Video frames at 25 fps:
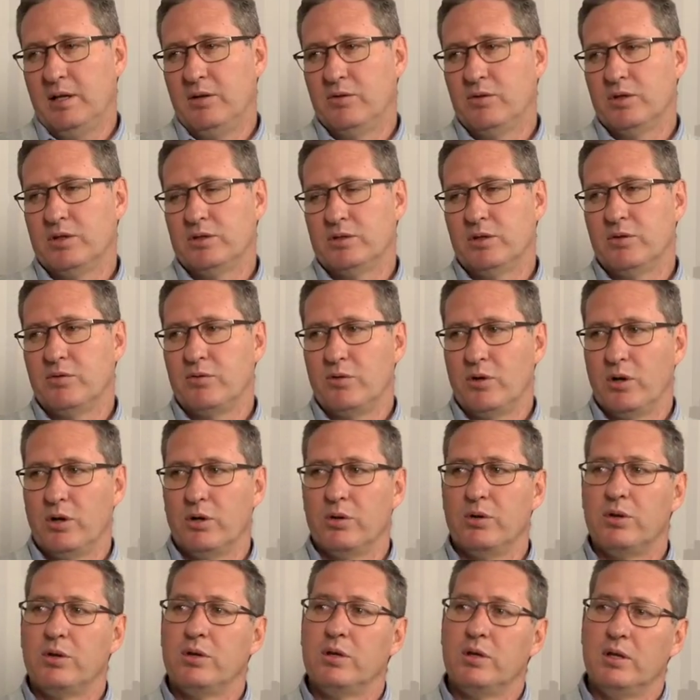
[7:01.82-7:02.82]
interest of
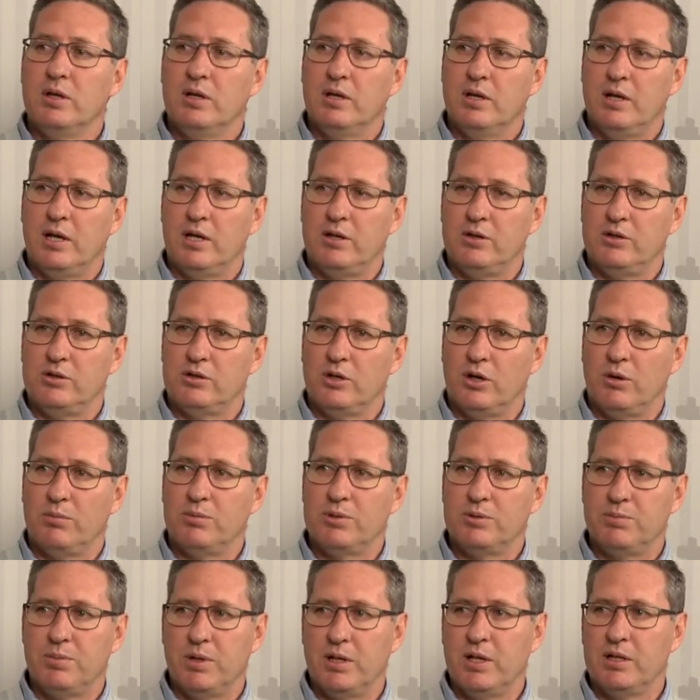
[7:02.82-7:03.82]
growth and
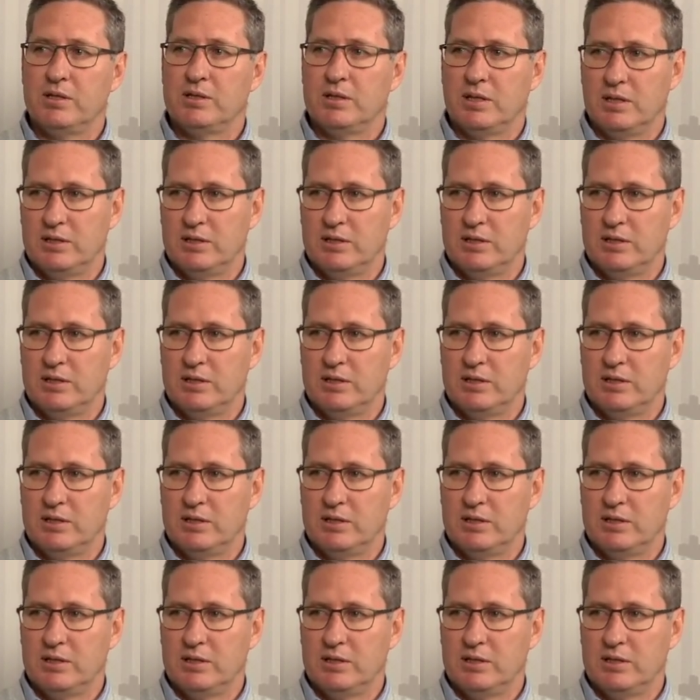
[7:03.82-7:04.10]
jobs. But it's,